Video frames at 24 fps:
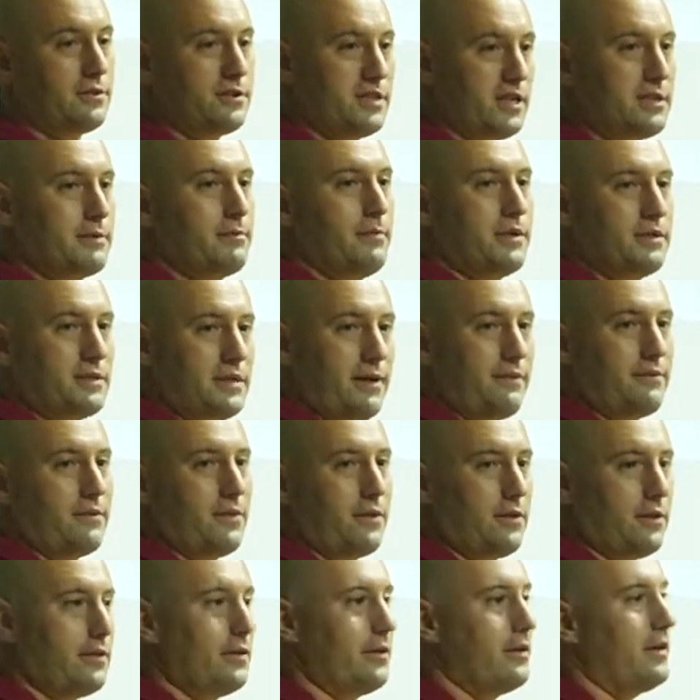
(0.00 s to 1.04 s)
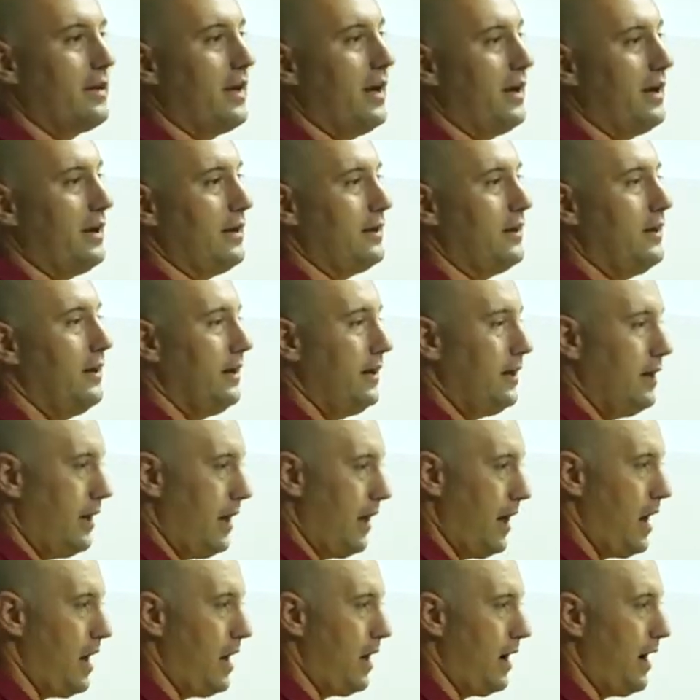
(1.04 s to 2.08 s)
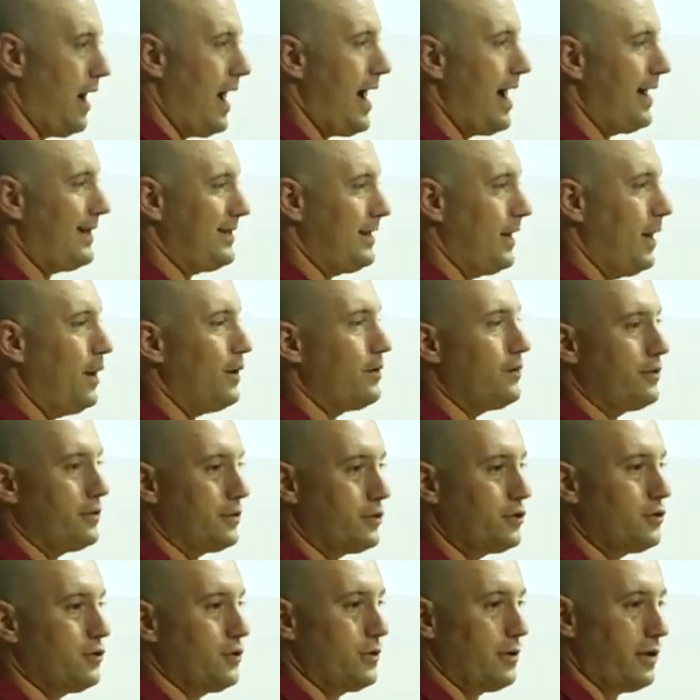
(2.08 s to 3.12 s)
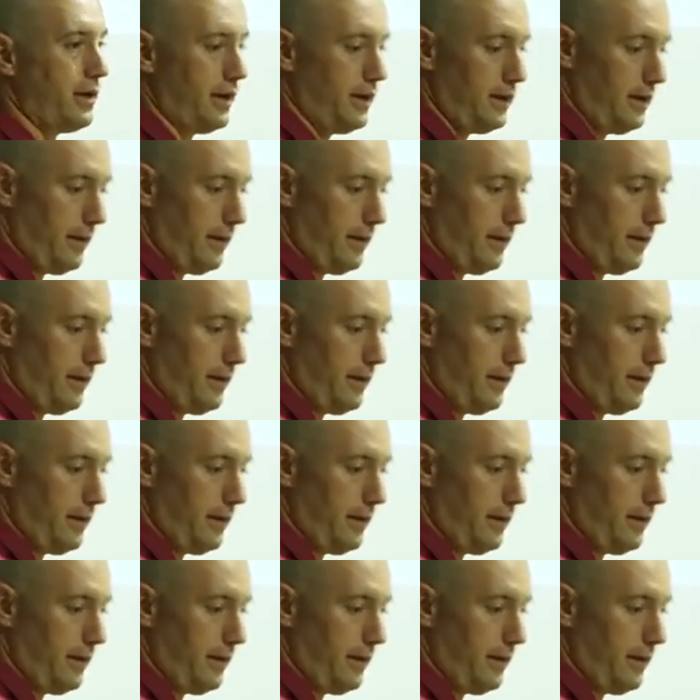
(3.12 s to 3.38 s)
six months after the hurricane, uh, at the understory